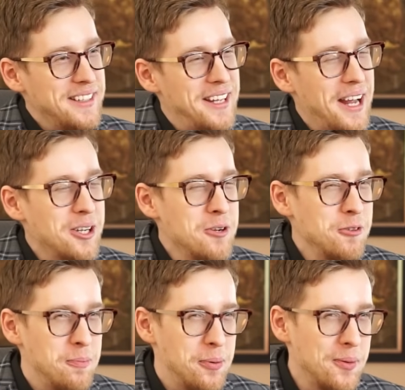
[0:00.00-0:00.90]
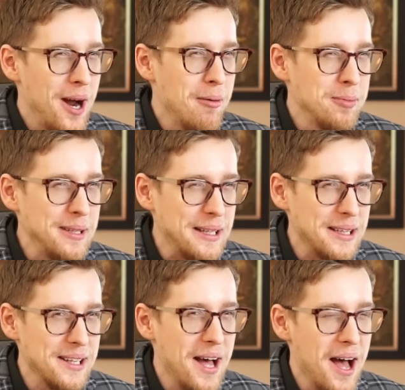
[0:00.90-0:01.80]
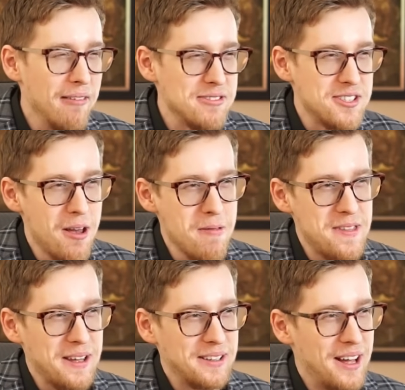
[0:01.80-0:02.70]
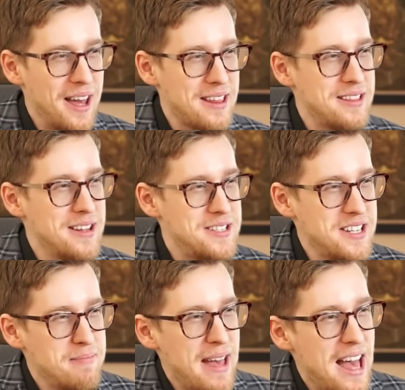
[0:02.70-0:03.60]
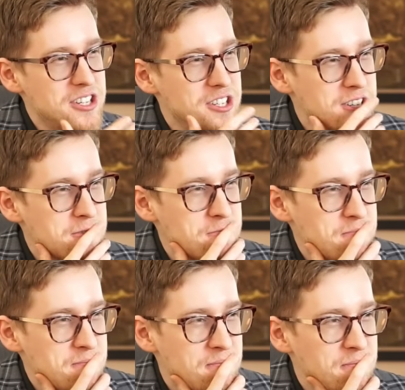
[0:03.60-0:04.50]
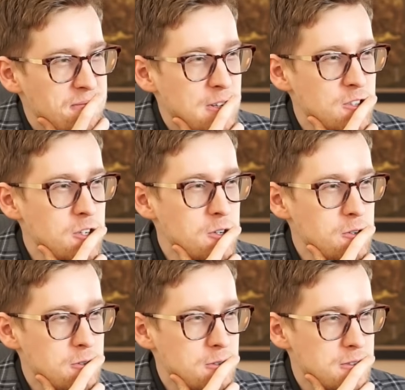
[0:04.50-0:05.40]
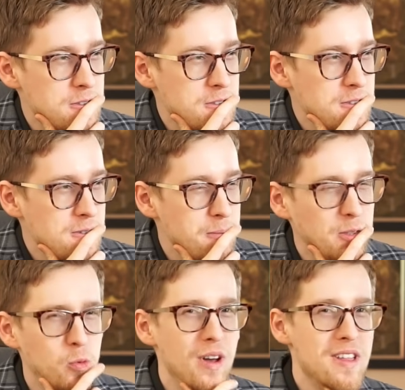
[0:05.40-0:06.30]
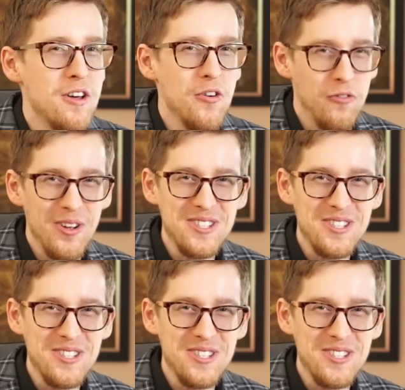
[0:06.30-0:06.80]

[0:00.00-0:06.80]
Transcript: Gary would probably love something like this. Imagine shoes, but with full